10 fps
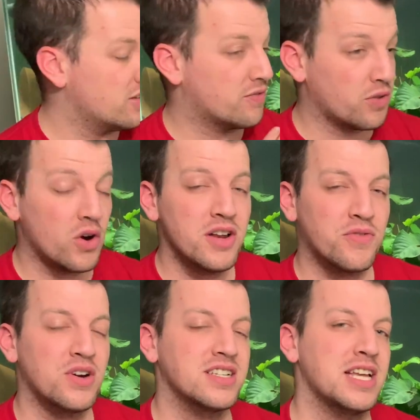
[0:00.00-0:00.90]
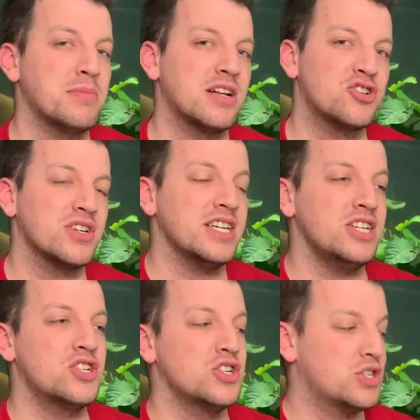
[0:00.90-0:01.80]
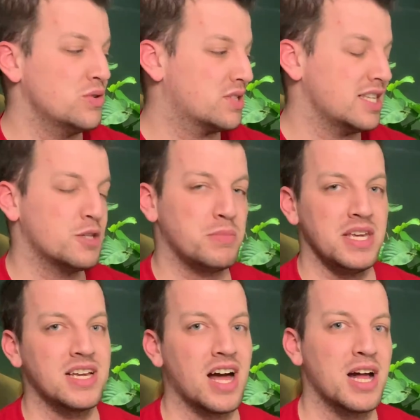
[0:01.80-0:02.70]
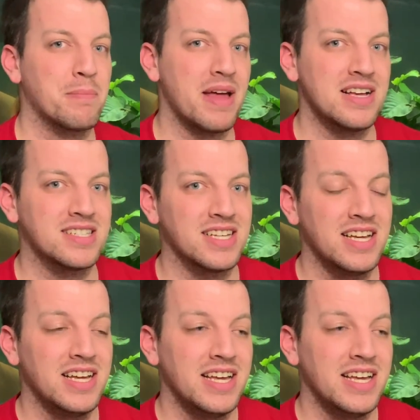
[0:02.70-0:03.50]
Florida, for example, actually introduced this peacock bass